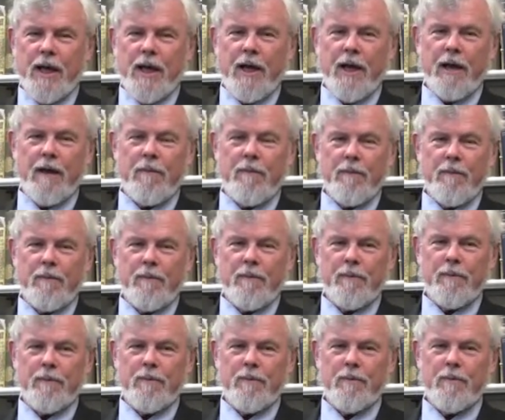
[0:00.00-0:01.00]
Um,
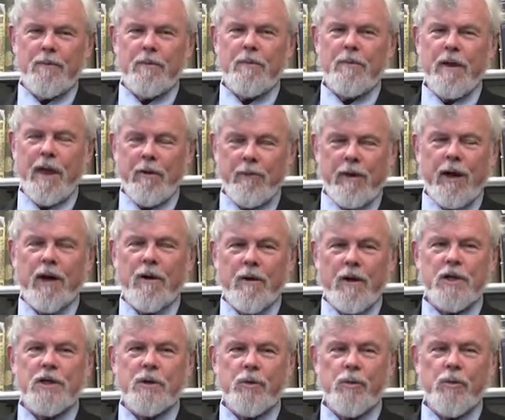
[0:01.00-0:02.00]
they run
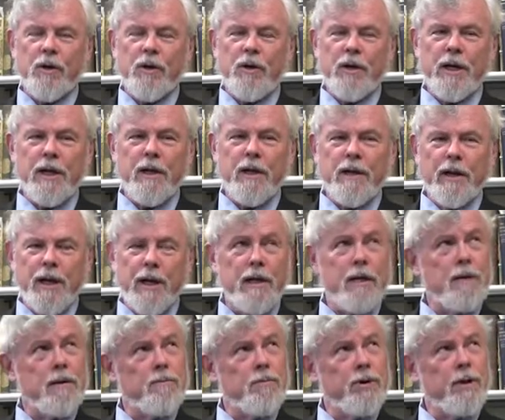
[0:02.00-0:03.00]
across a word in
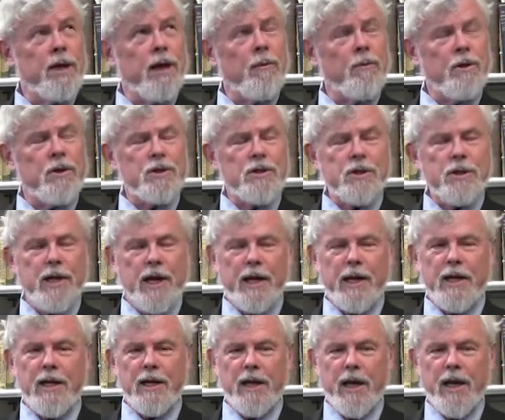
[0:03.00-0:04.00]
in Pudd'nhead Wilson
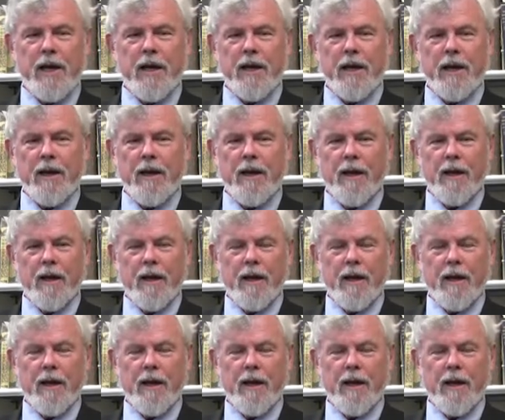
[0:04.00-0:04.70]
and in Yankee,